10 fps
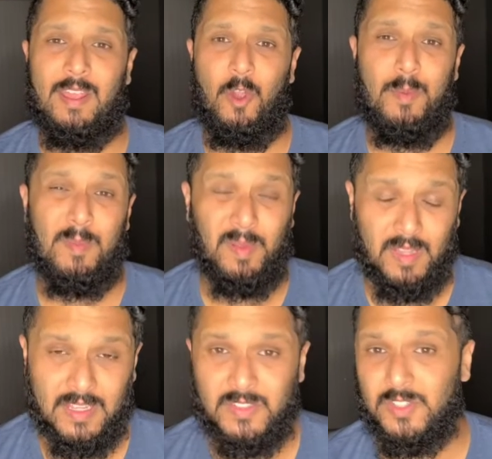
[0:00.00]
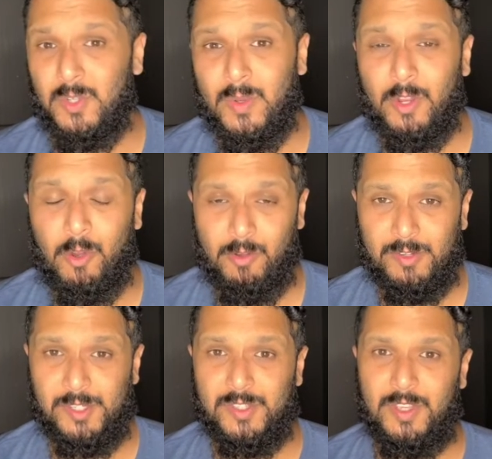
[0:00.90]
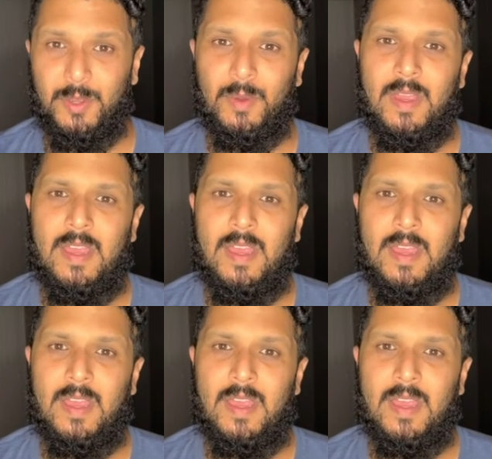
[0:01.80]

I hope it blesses you encourages you.